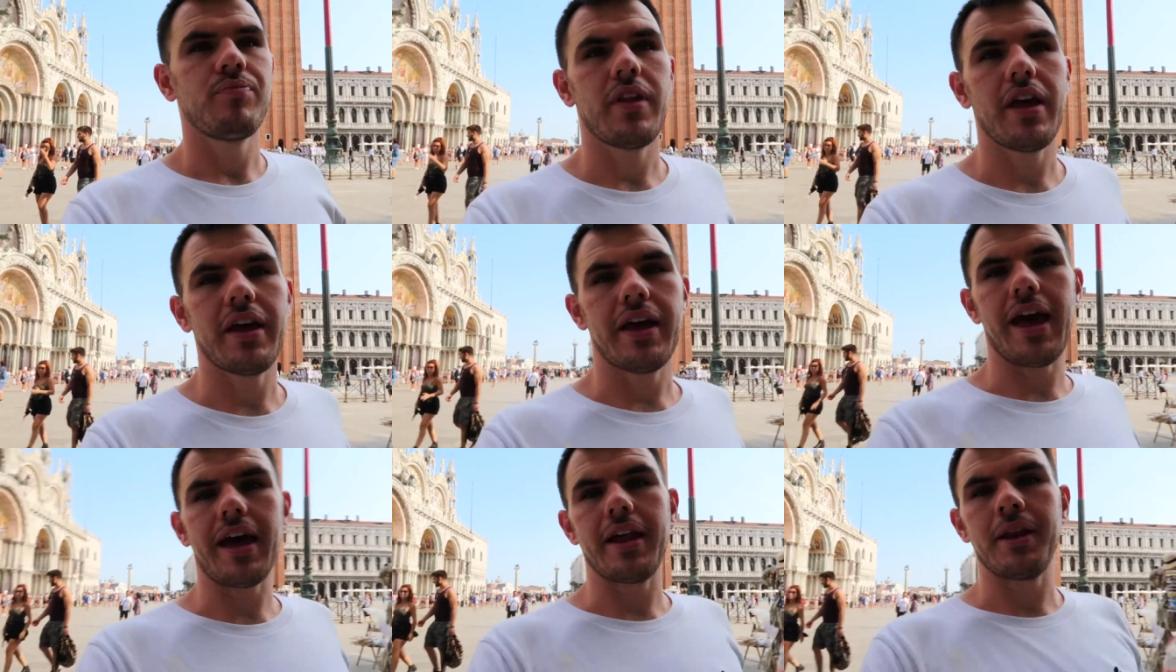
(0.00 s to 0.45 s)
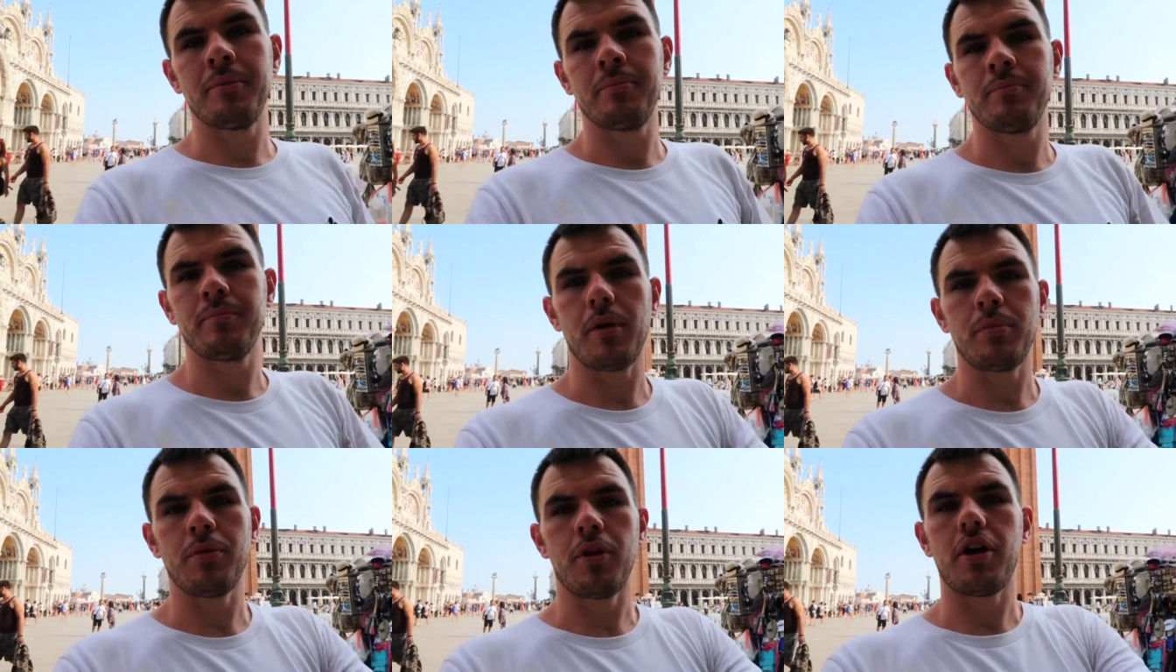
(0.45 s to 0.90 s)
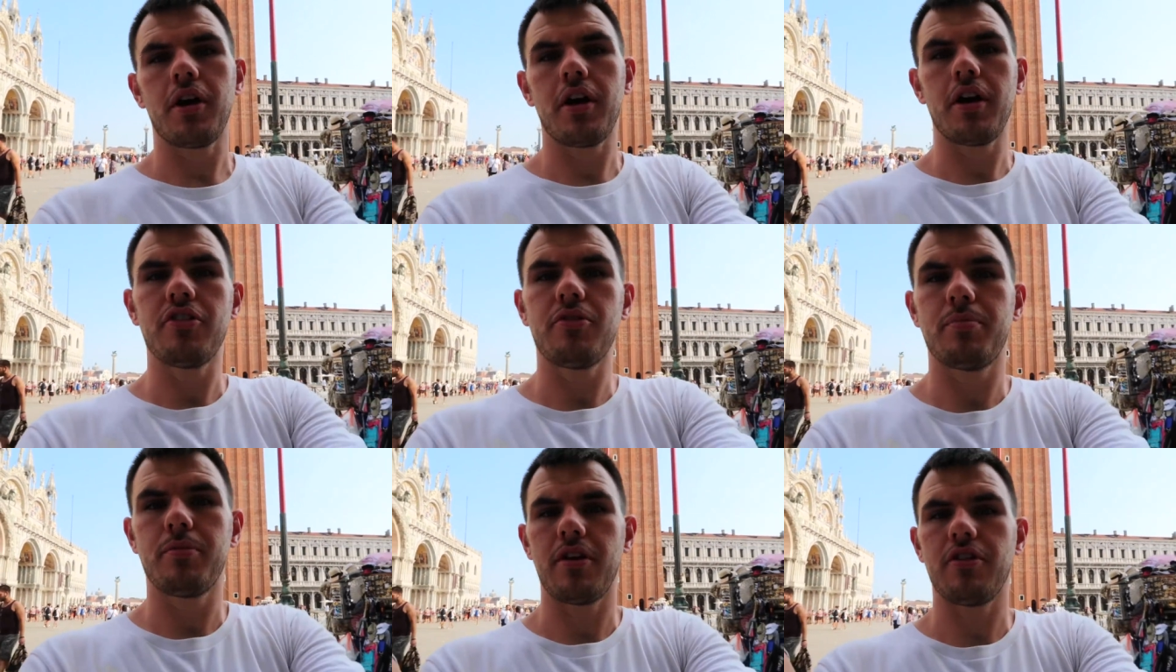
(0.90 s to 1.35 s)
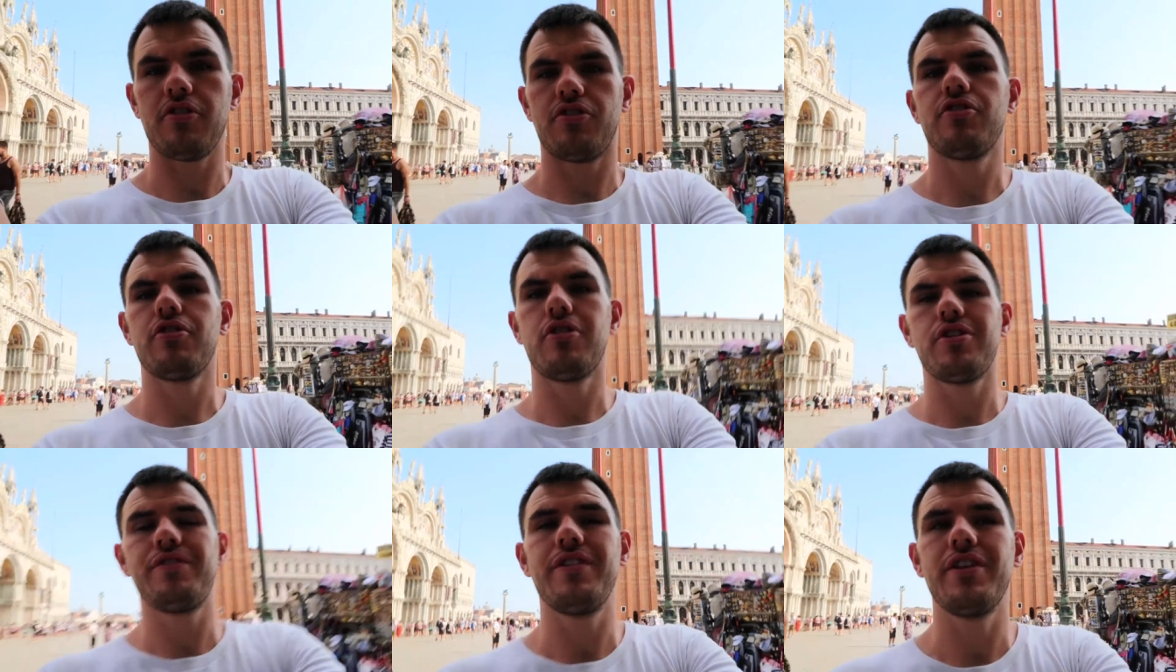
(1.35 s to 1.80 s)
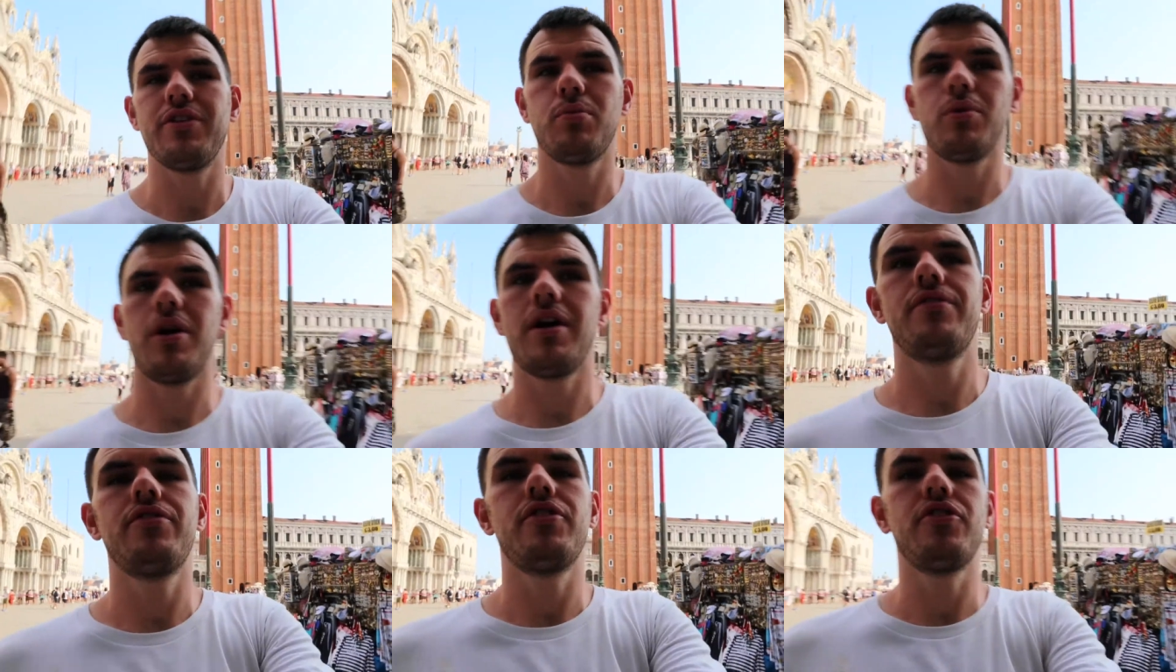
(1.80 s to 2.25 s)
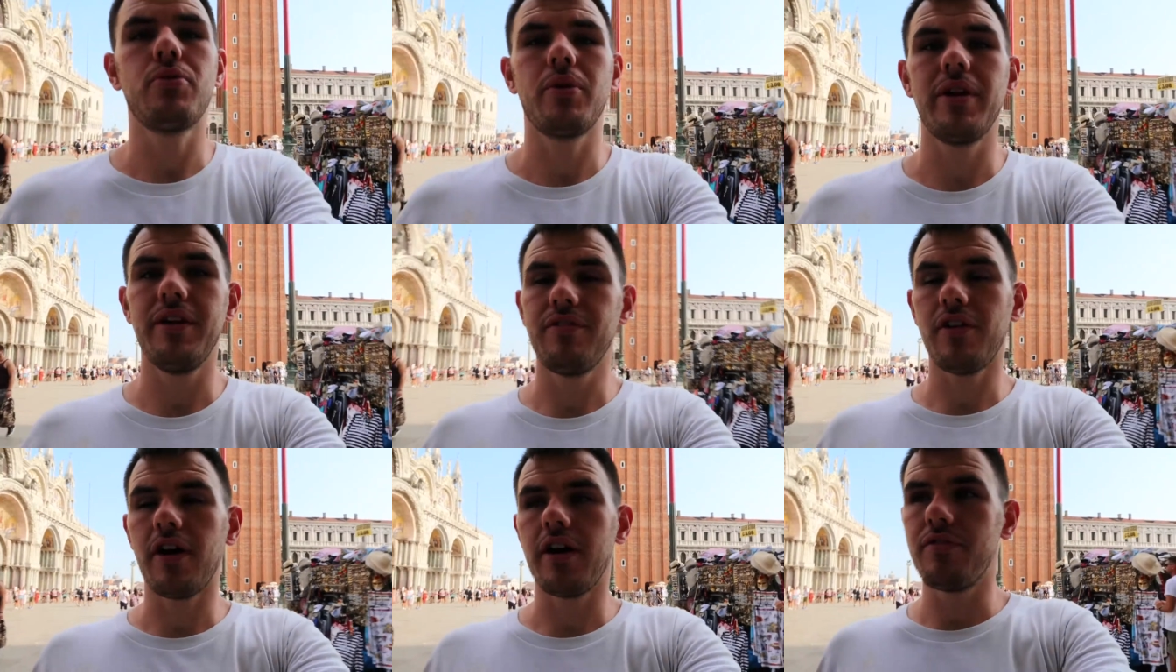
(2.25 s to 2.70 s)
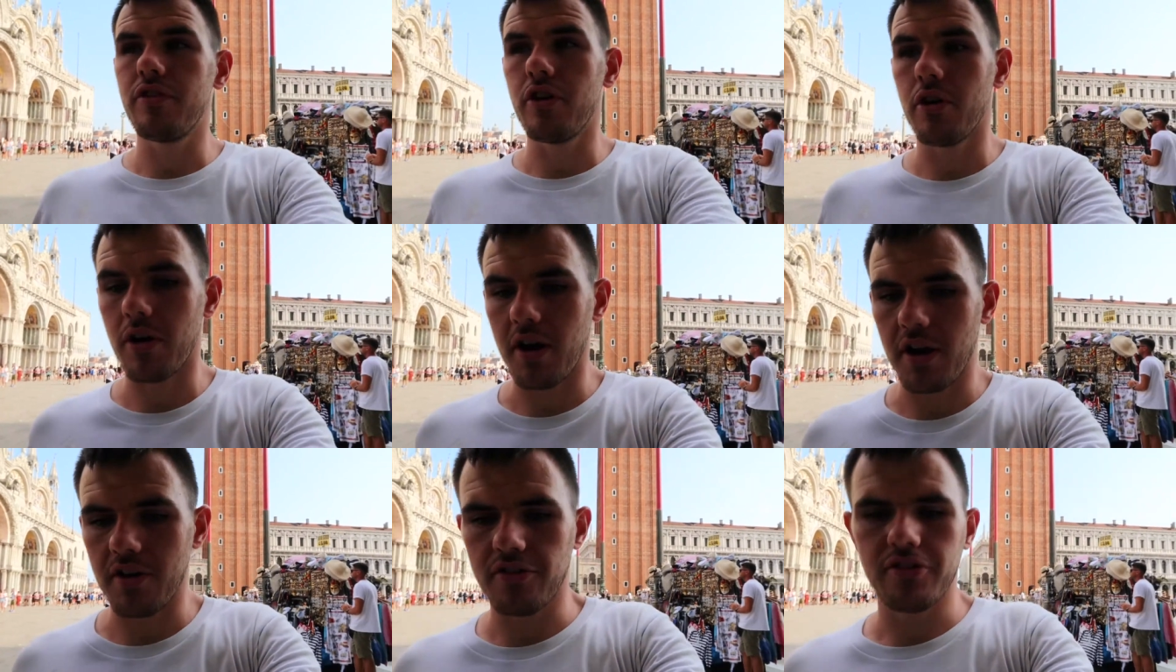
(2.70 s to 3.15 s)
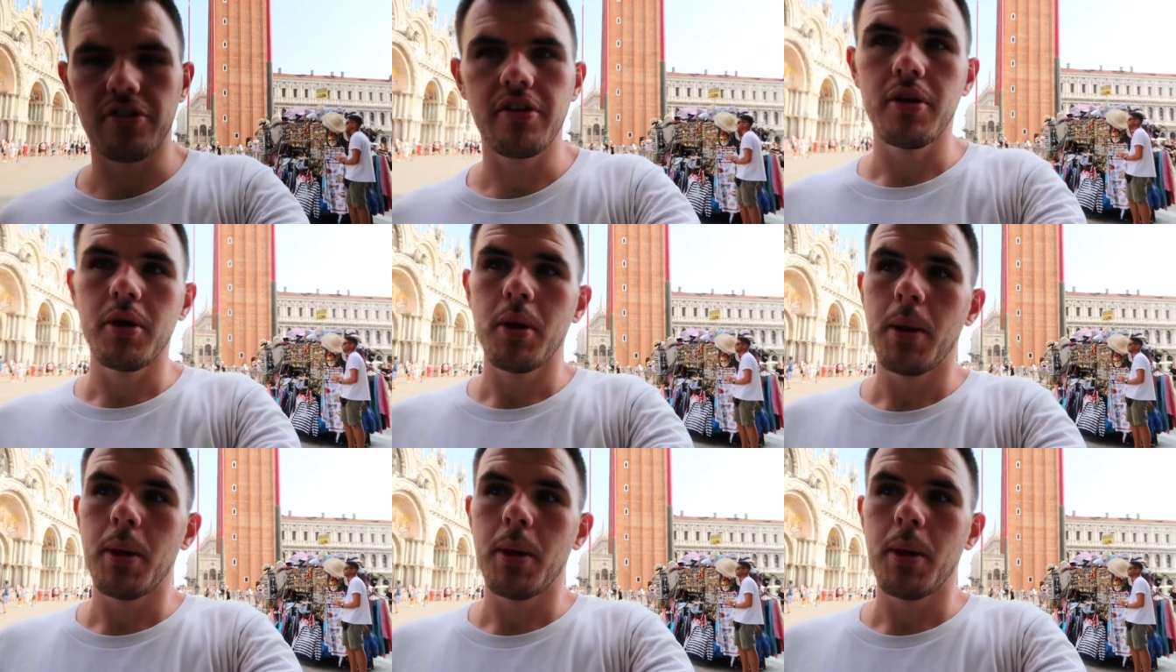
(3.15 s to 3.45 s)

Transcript: Again, I'm not 100% sure if it's worth the 25 euros,